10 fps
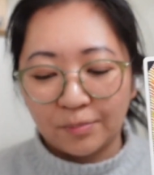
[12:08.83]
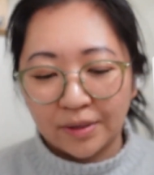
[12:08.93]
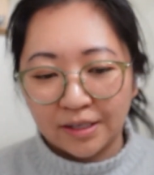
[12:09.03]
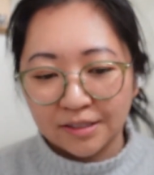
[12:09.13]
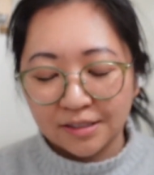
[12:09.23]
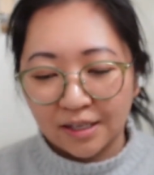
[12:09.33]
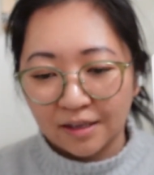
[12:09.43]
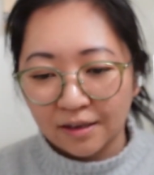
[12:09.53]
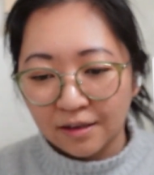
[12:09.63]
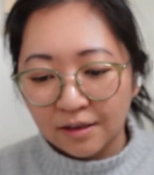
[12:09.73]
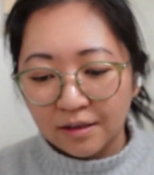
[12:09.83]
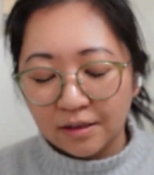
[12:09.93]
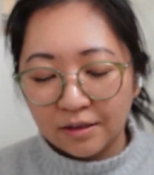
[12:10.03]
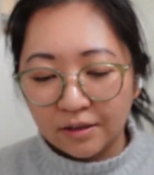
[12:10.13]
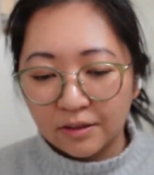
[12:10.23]
But it's like
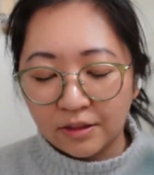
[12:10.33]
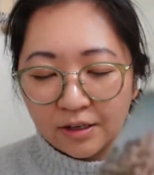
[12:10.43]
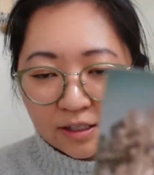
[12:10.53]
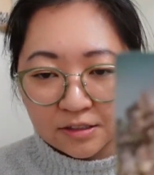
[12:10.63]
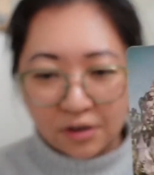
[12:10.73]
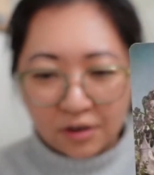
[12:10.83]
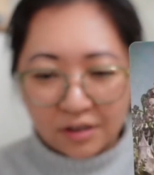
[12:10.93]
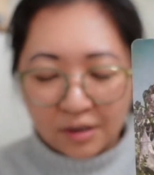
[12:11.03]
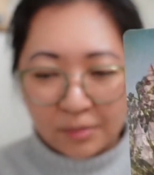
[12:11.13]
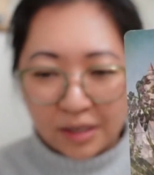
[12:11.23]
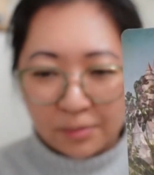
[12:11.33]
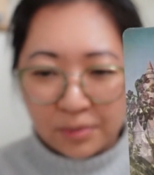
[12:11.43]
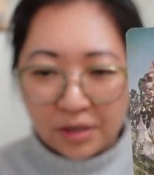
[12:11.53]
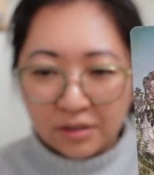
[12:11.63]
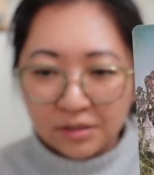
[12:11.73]
the next card coming up
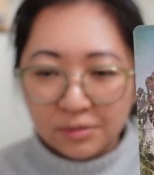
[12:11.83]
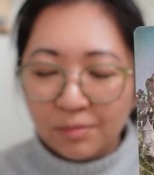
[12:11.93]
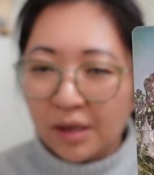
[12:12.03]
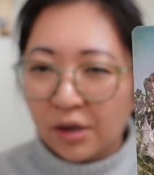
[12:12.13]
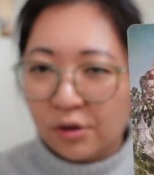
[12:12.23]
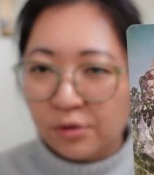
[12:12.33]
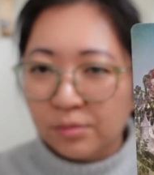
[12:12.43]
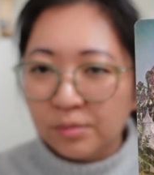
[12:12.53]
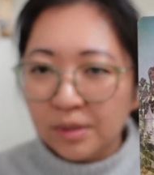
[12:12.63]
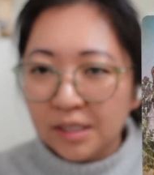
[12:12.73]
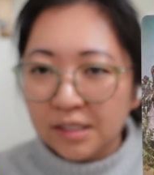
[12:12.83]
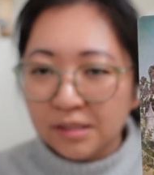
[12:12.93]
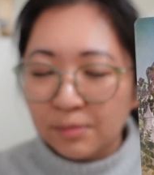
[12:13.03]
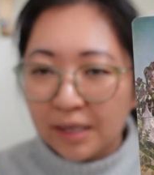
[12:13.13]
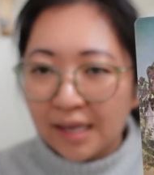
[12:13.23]
here is my home
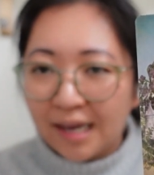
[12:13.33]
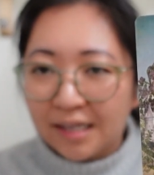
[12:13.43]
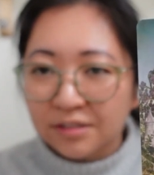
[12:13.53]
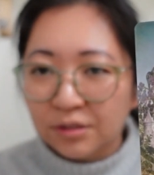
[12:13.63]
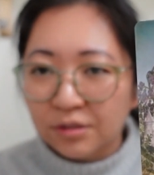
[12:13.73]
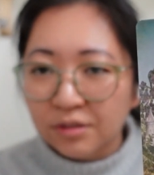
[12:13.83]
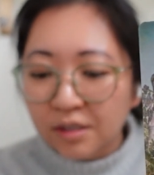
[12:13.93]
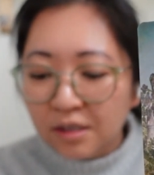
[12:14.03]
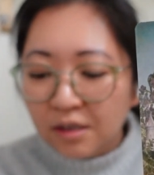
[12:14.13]
is my castle.